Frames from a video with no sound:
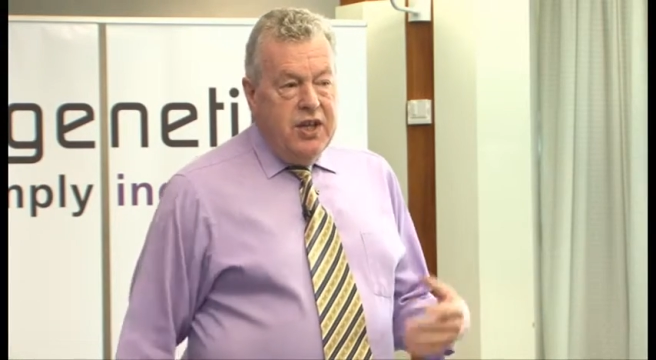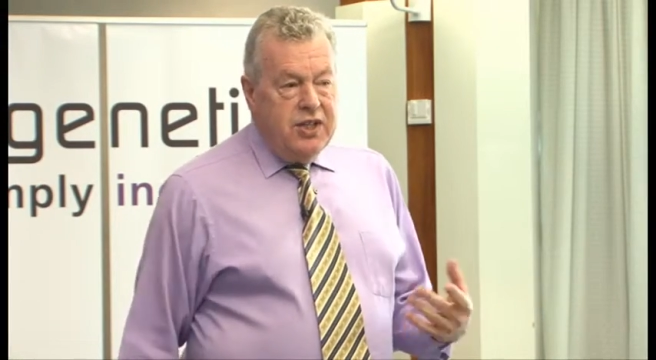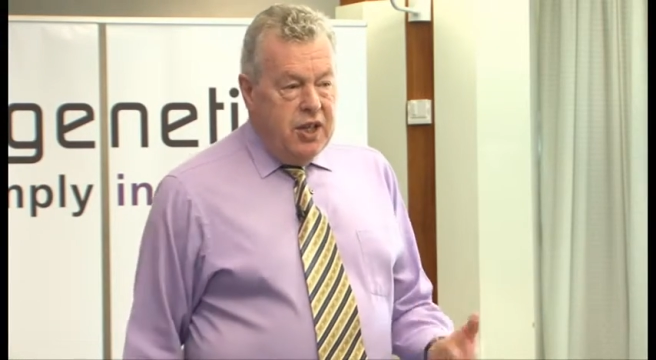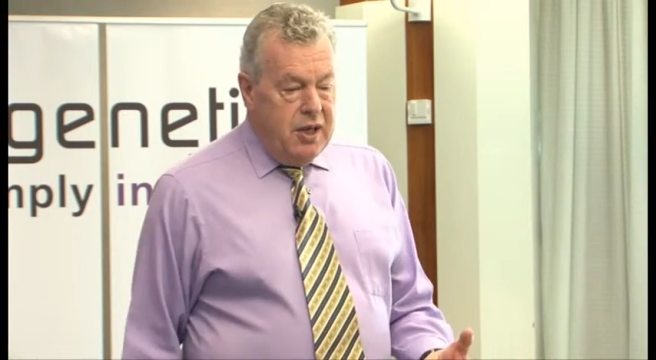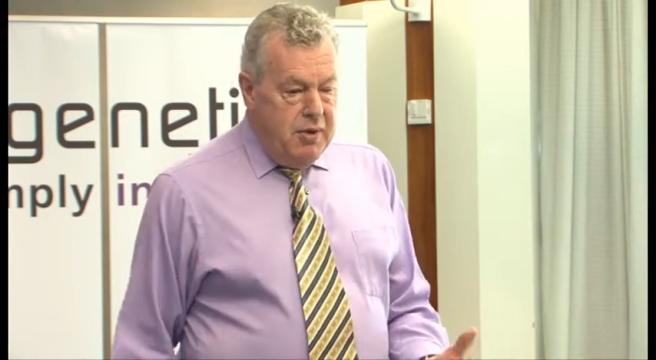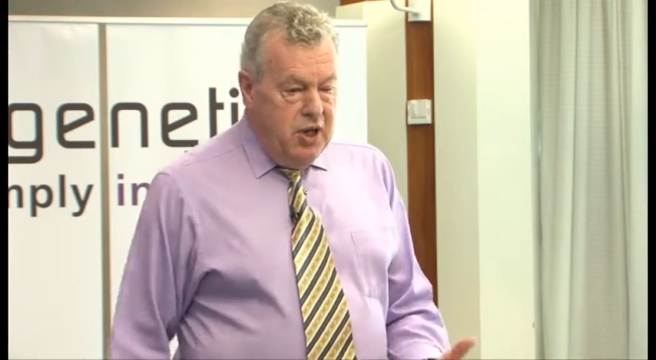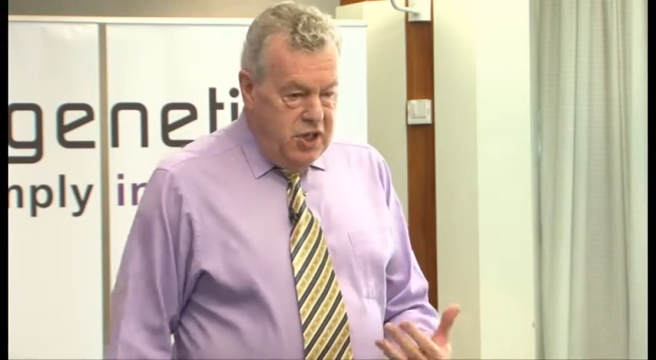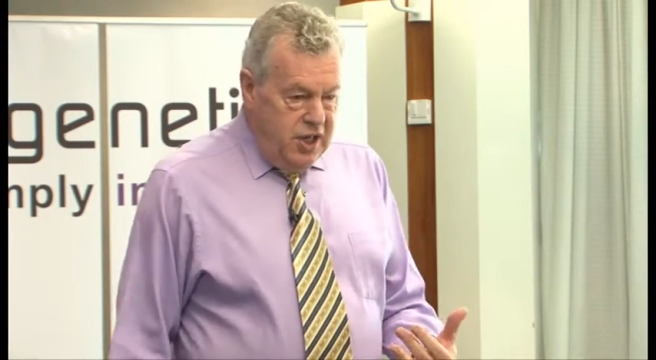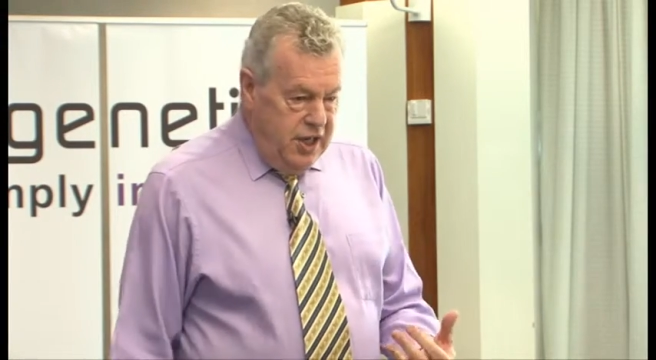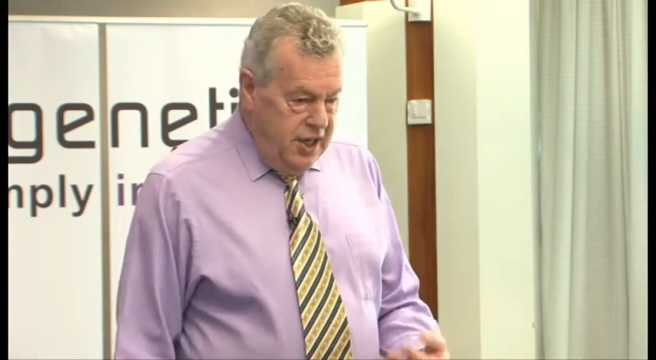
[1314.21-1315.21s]
So
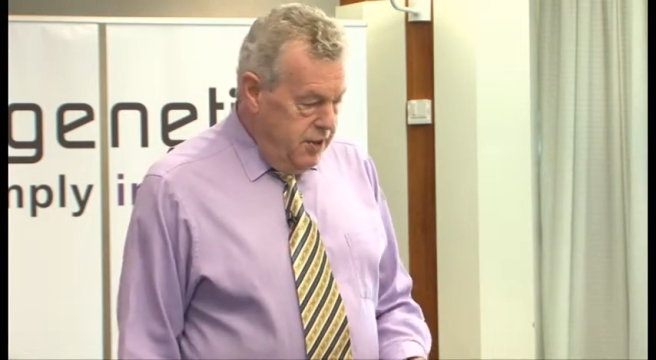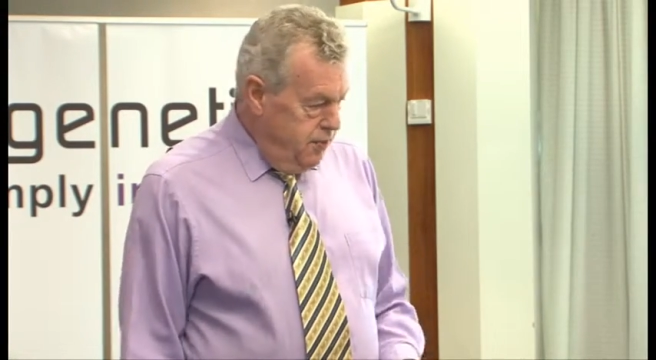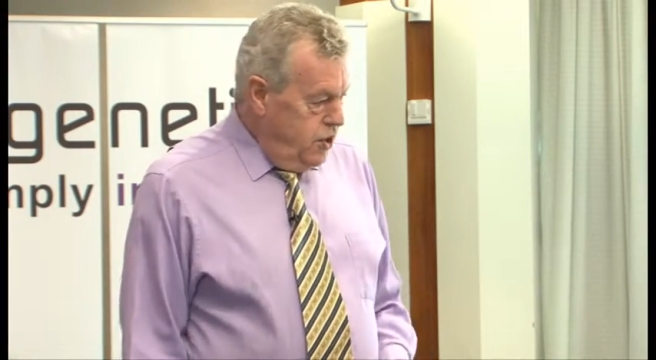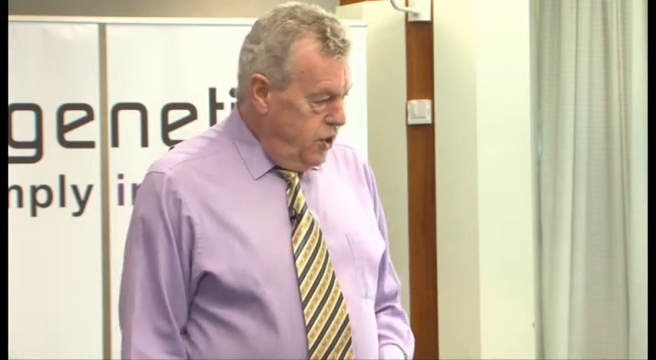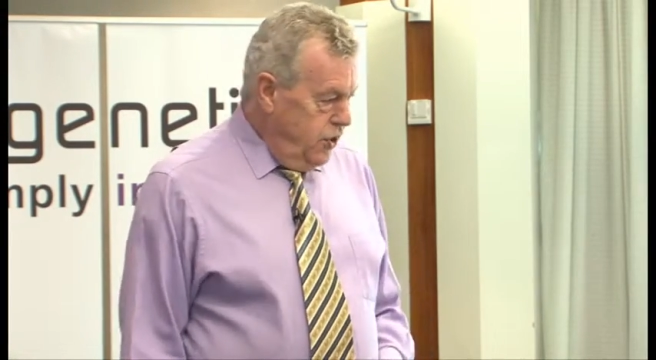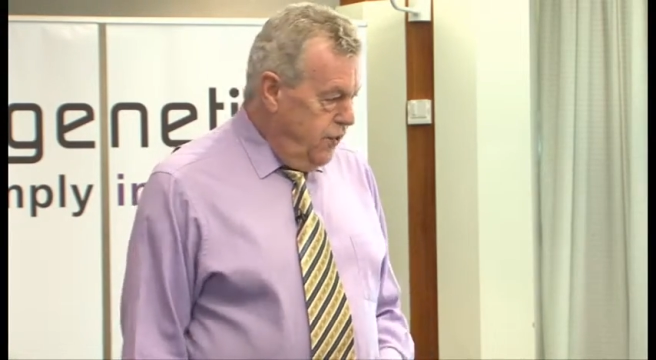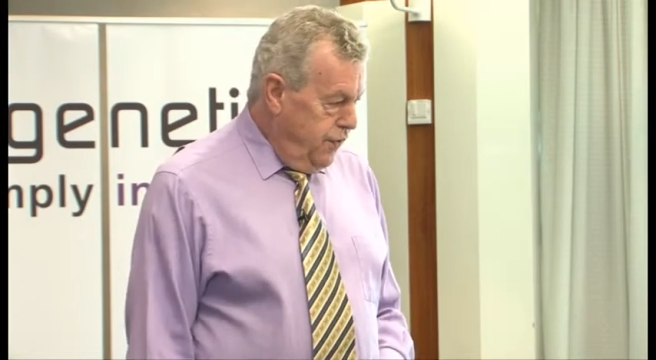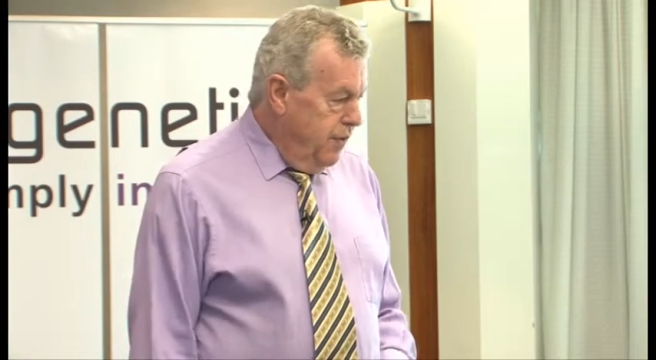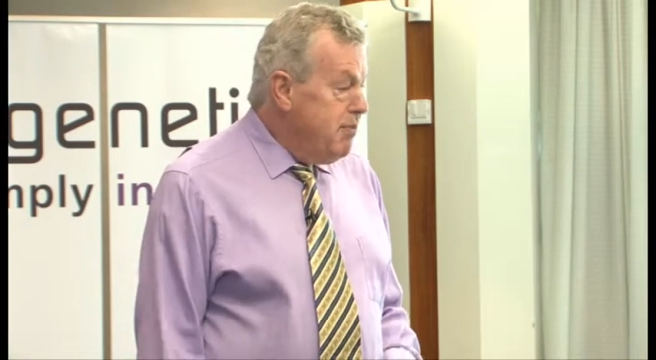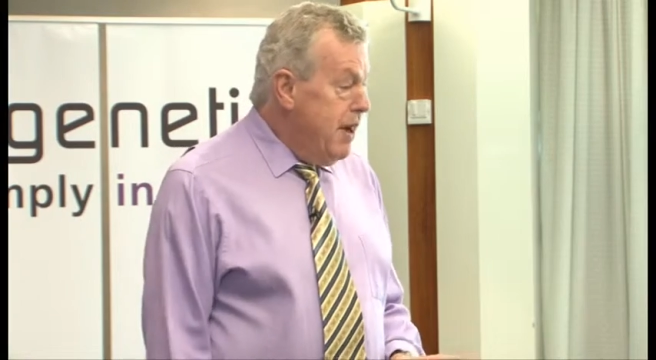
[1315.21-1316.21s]
commercially, it's produced
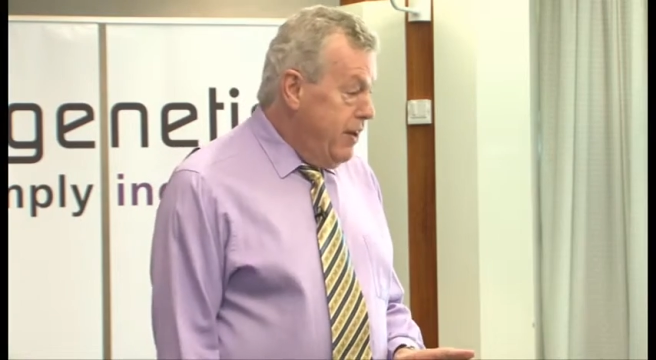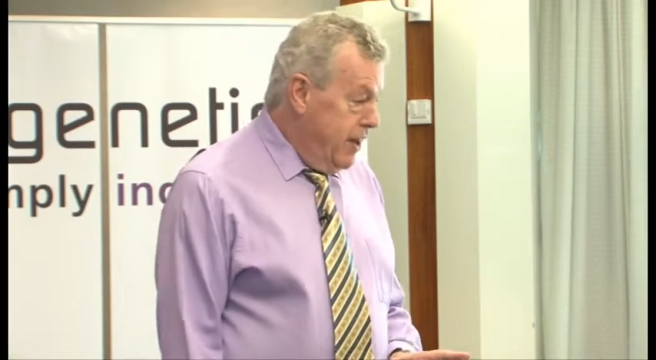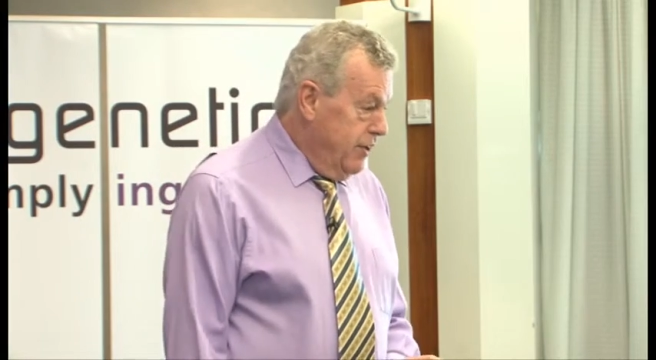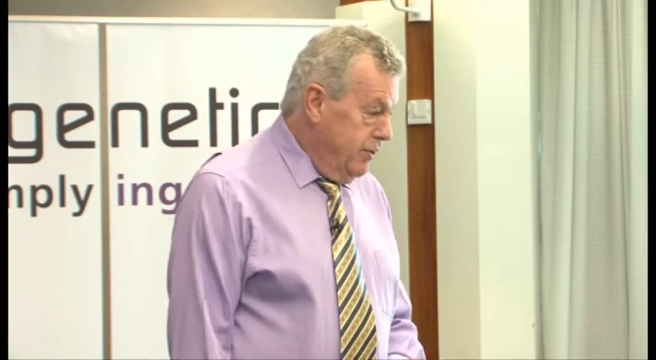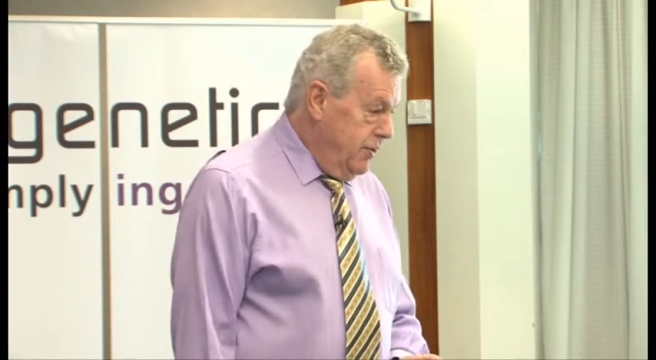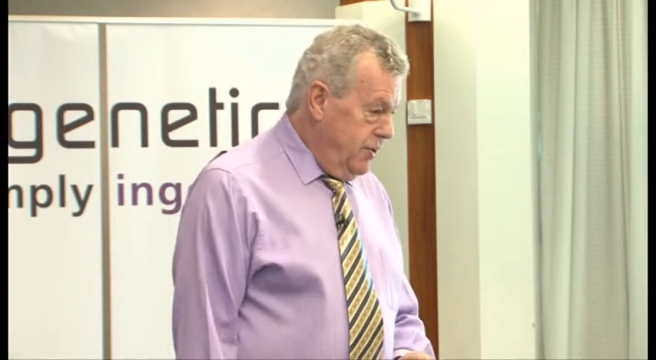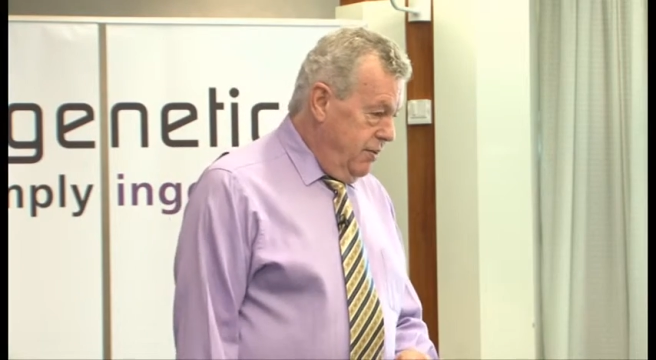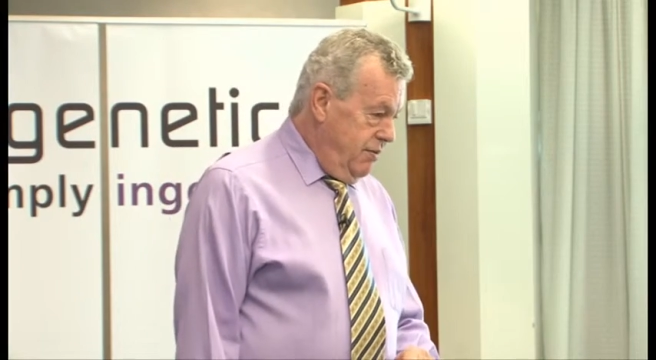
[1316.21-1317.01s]
from marigolds.